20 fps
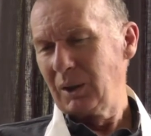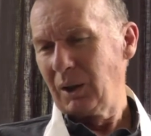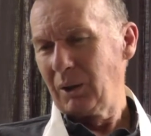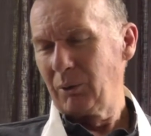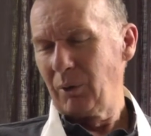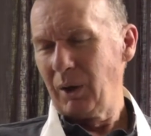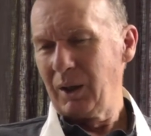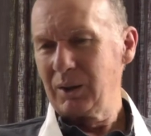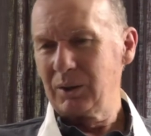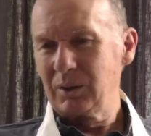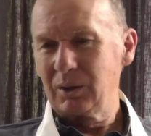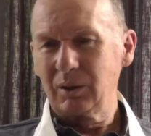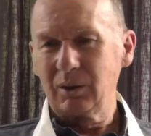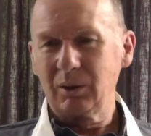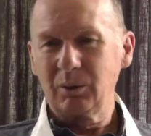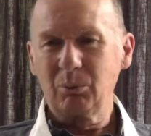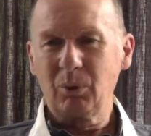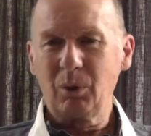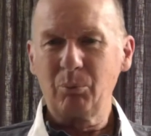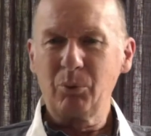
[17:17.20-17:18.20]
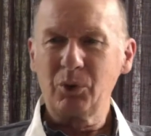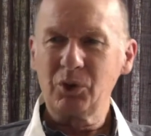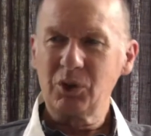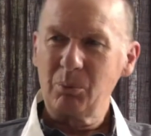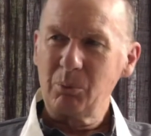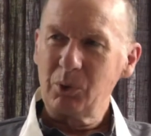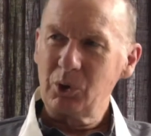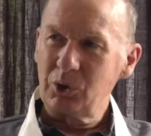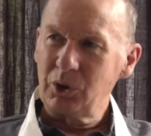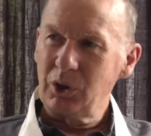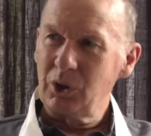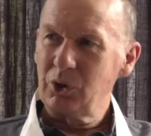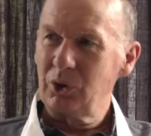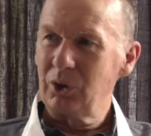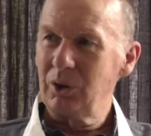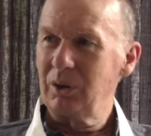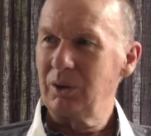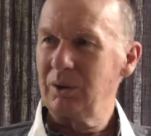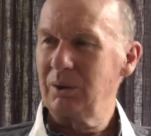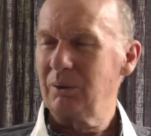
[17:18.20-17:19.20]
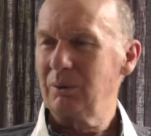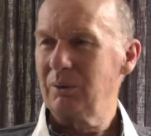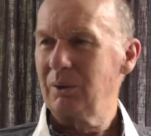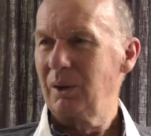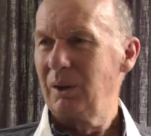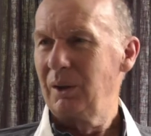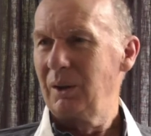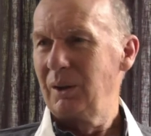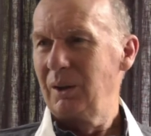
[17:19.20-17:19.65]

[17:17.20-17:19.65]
a writer, one was a musician,